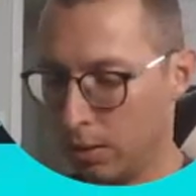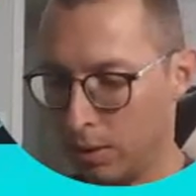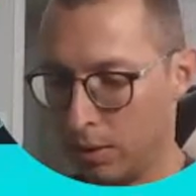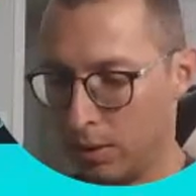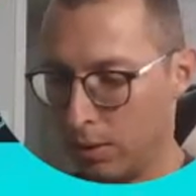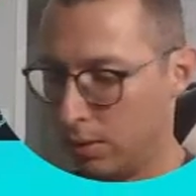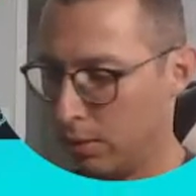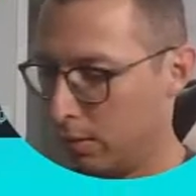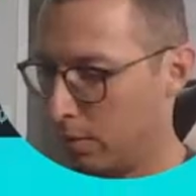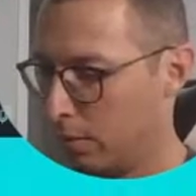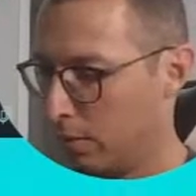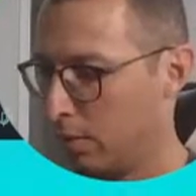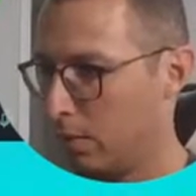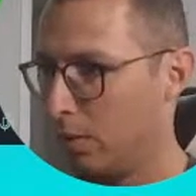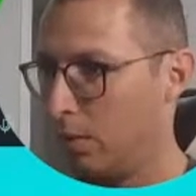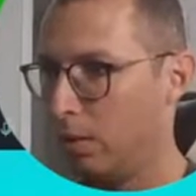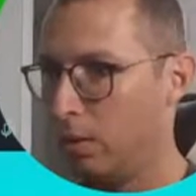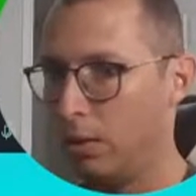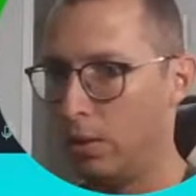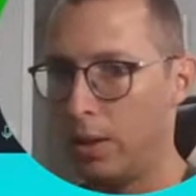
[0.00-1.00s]
Let's
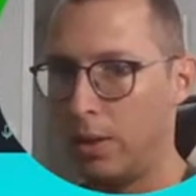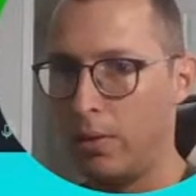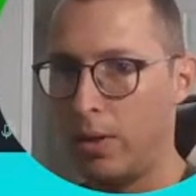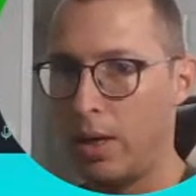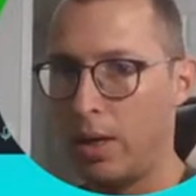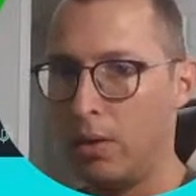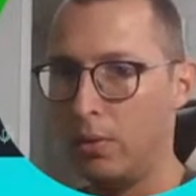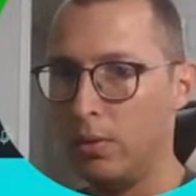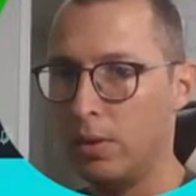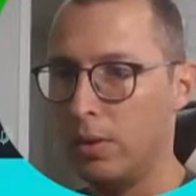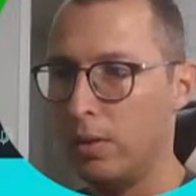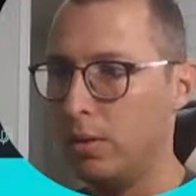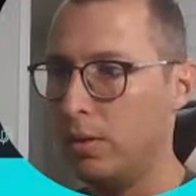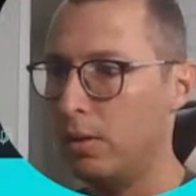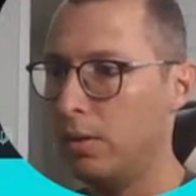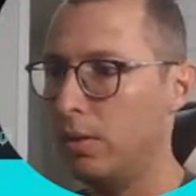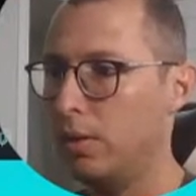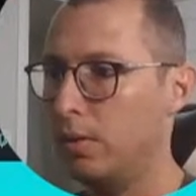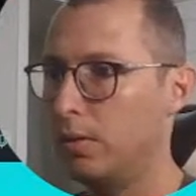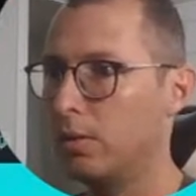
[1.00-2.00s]
clear out
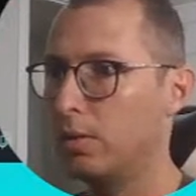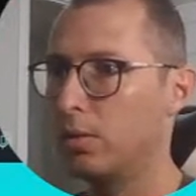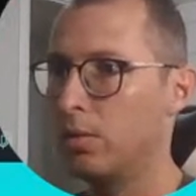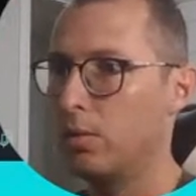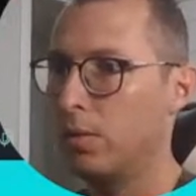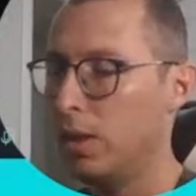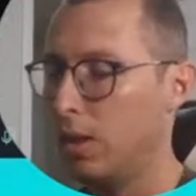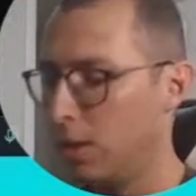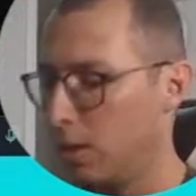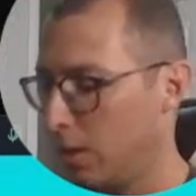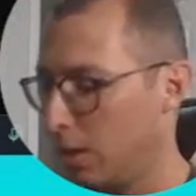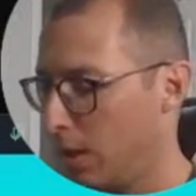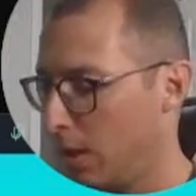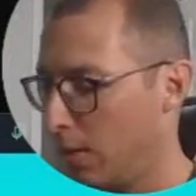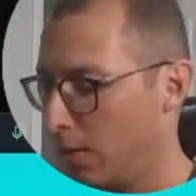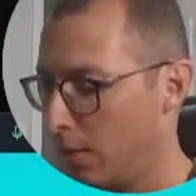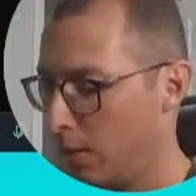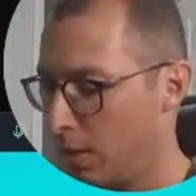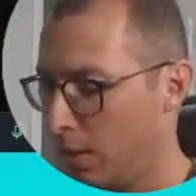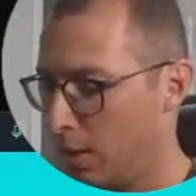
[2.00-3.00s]
the screen
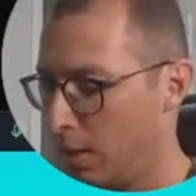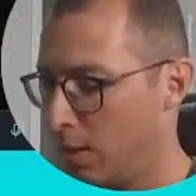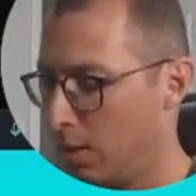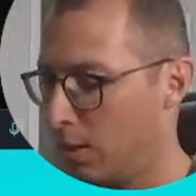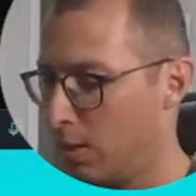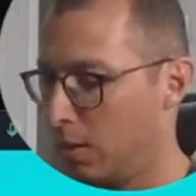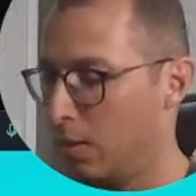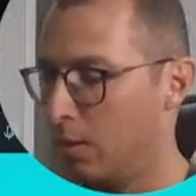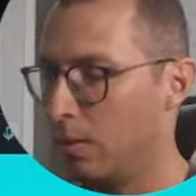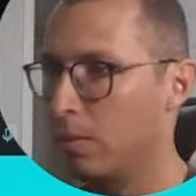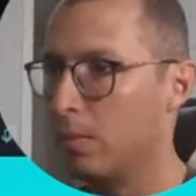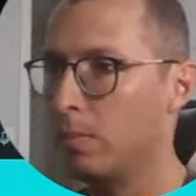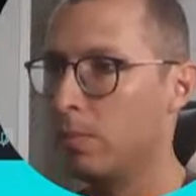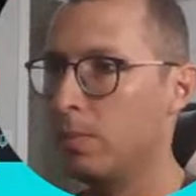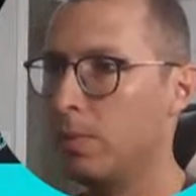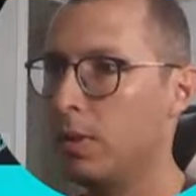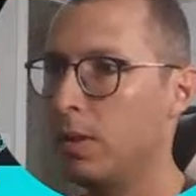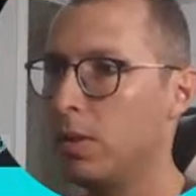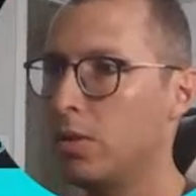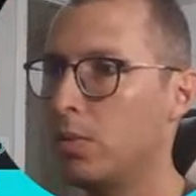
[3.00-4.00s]
and then
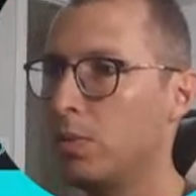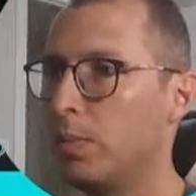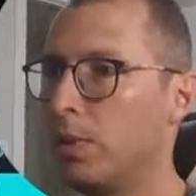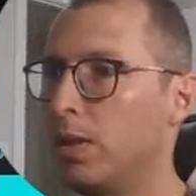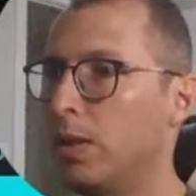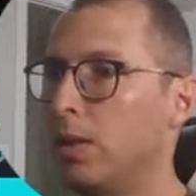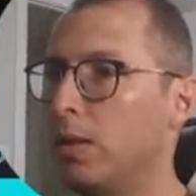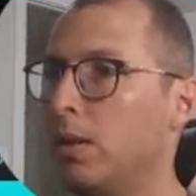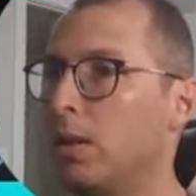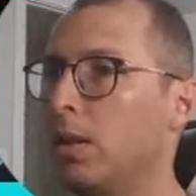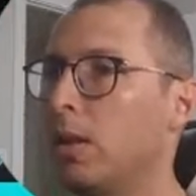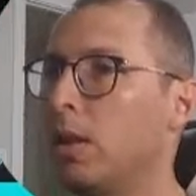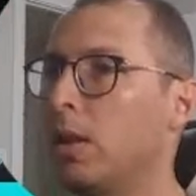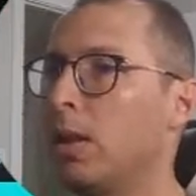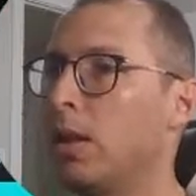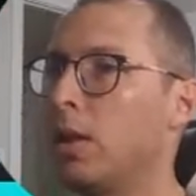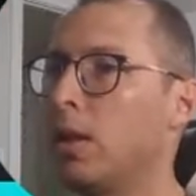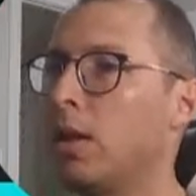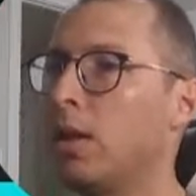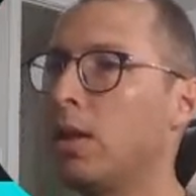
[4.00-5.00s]
PHP
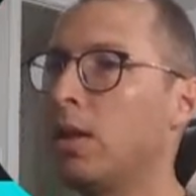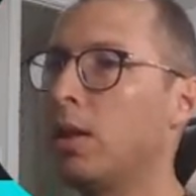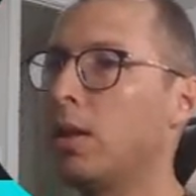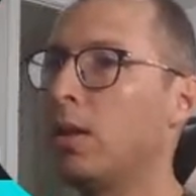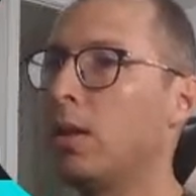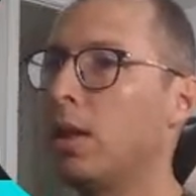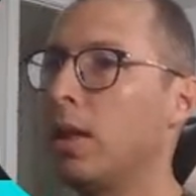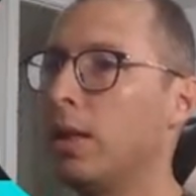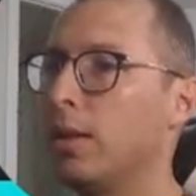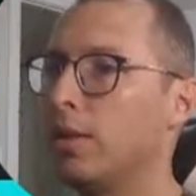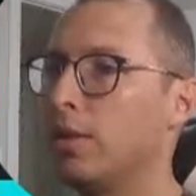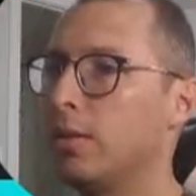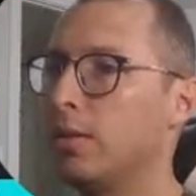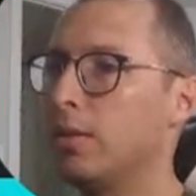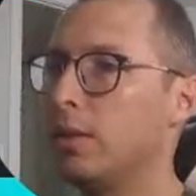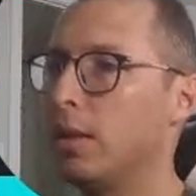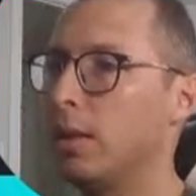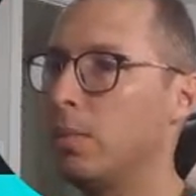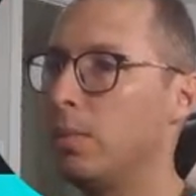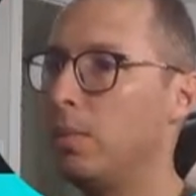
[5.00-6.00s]

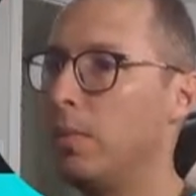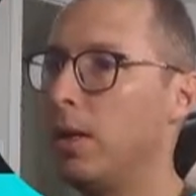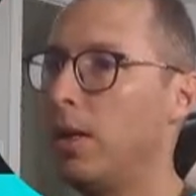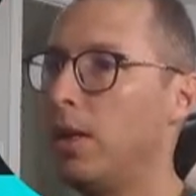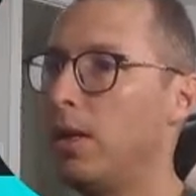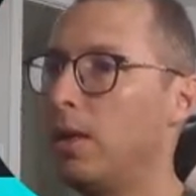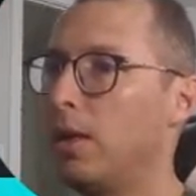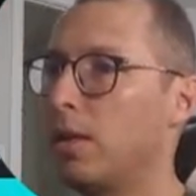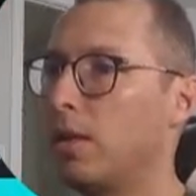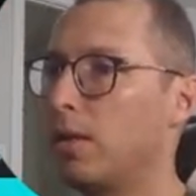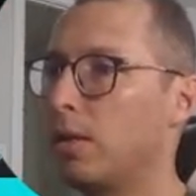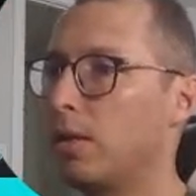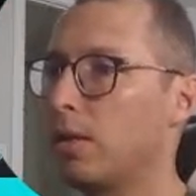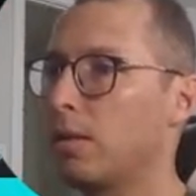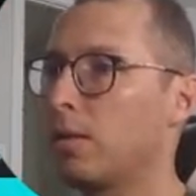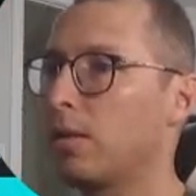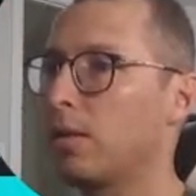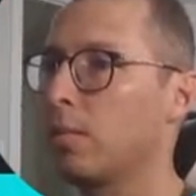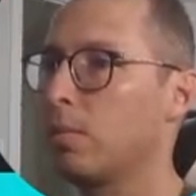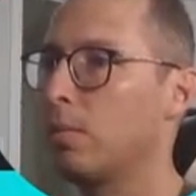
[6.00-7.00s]
artisan make
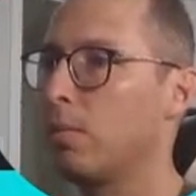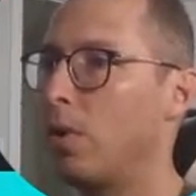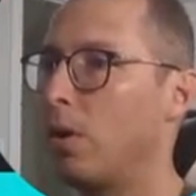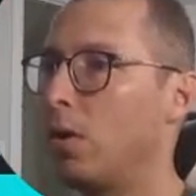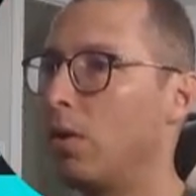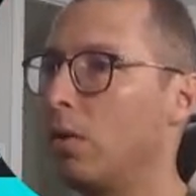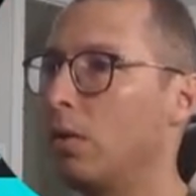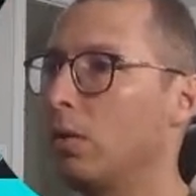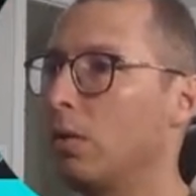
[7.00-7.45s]
model